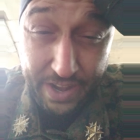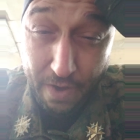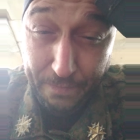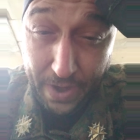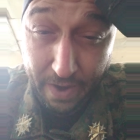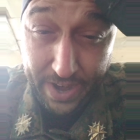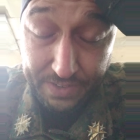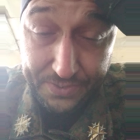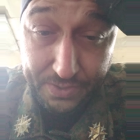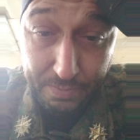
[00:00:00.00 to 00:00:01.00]

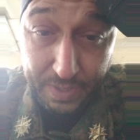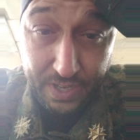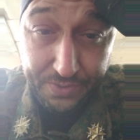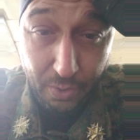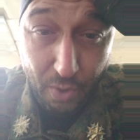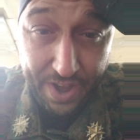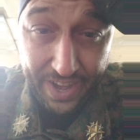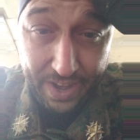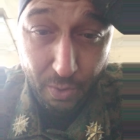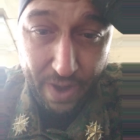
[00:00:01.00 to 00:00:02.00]
interference, because they're
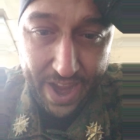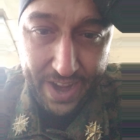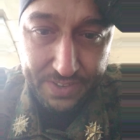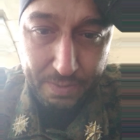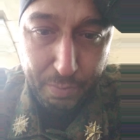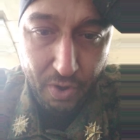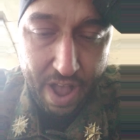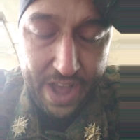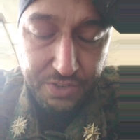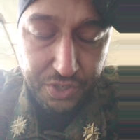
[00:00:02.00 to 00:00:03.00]
running in arrays and
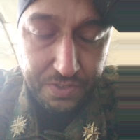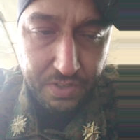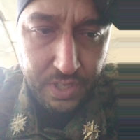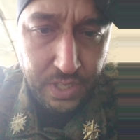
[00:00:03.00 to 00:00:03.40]
barrages.